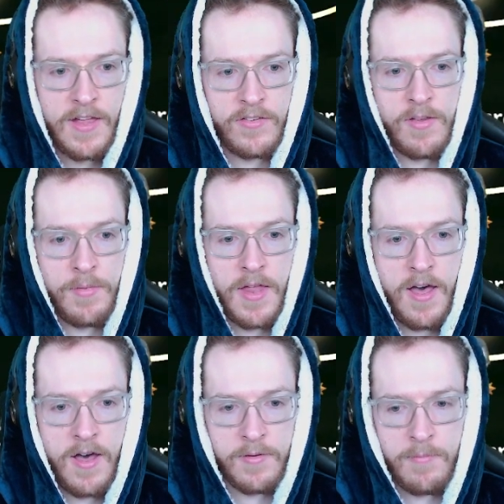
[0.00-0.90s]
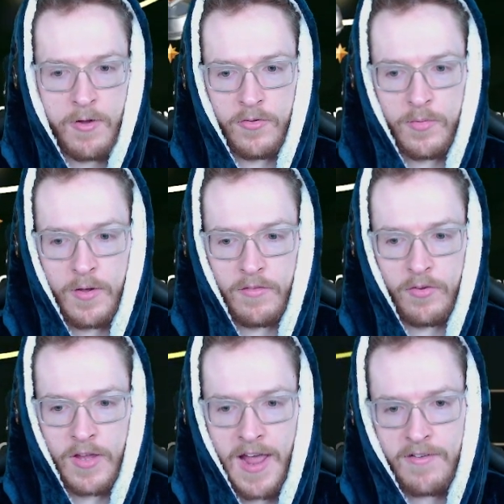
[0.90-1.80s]
Some of the hard modes as well give
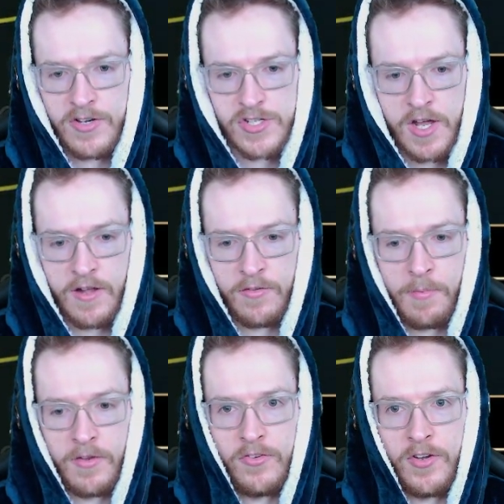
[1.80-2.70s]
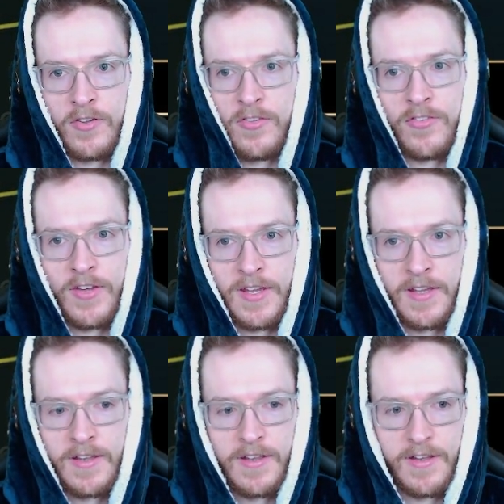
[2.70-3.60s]
you character shards. But as you can see,
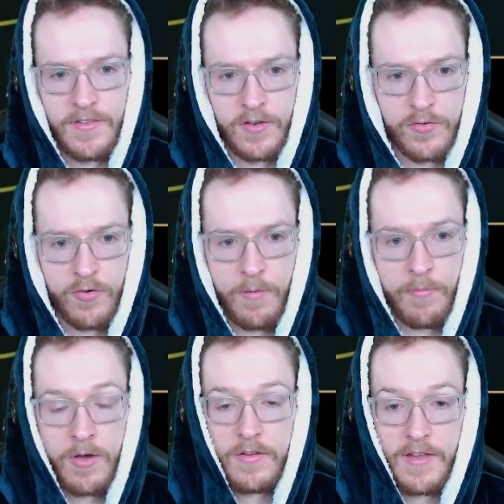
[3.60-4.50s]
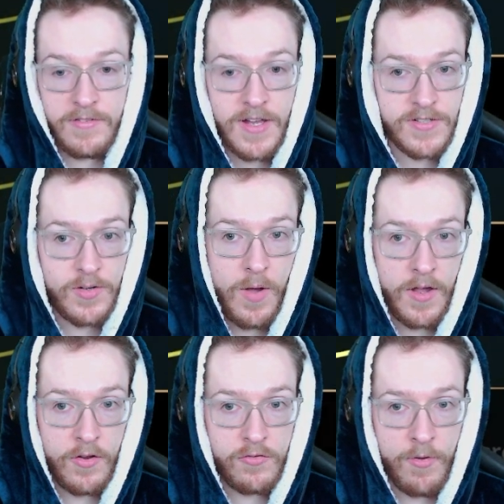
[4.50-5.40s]
the drop, oh, that was actually quite a
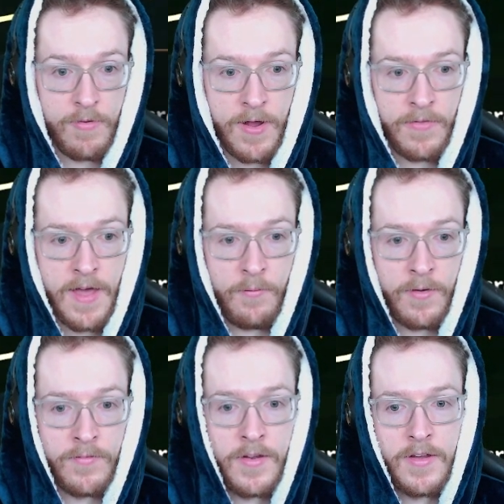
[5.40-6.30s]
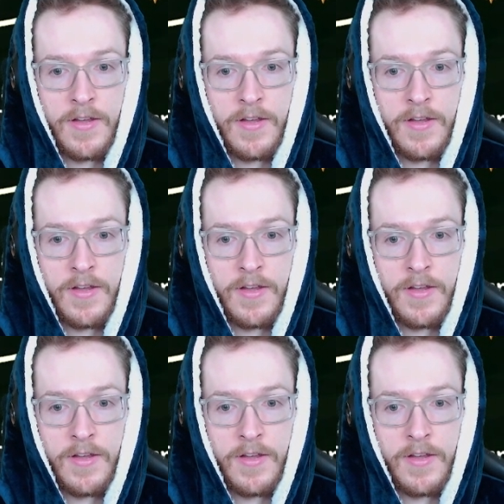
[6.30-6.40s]
good drop rate on that one.